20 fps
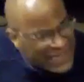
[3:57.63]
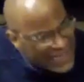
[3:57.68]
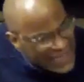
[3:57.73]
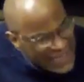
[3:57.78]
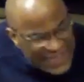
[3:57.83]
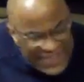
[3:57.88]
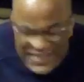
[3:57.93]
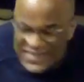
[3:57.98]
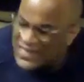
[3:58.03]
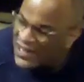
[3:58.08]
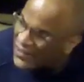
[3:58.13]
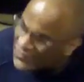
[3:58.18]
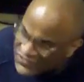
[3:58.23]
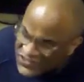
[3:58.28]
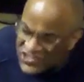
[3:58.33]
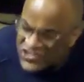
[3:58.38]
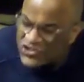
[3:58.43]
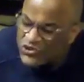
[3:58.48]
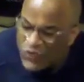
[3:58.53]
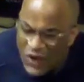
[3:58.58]
enough
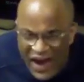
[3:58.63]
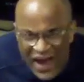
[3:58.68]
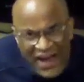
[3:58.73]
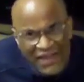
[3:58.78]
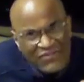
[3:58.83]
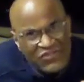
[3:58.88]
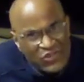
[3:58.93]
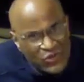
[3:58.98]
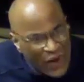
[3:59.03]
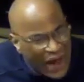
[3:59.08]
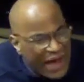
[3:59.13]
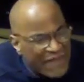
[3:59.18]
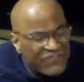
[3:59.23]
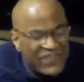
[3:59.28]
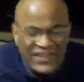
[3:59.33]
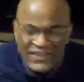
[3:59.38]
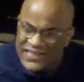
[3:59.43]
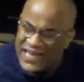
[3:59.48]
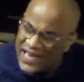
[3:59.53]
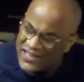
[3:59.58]
to drive
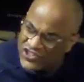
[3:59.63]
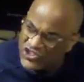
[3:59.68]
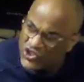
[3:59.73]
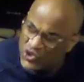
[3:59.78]
traffic that